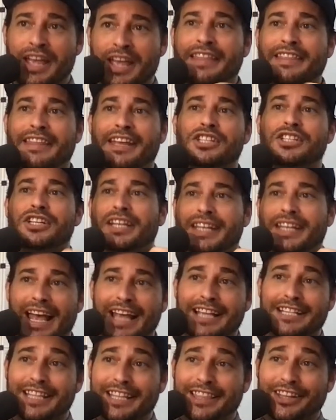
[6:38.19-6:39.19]
they should
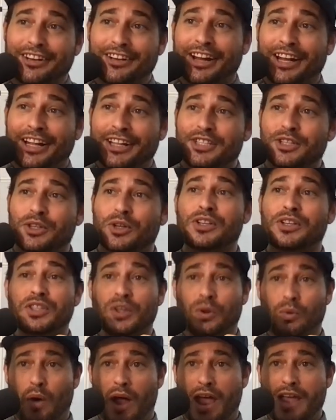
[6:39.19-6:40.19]
guess that their answer is
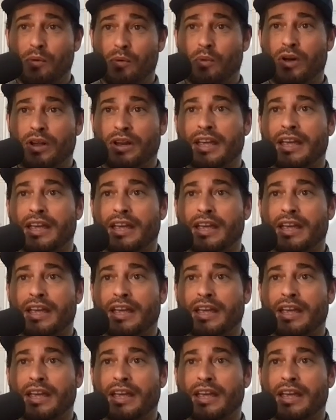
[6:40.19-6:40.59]
the right one,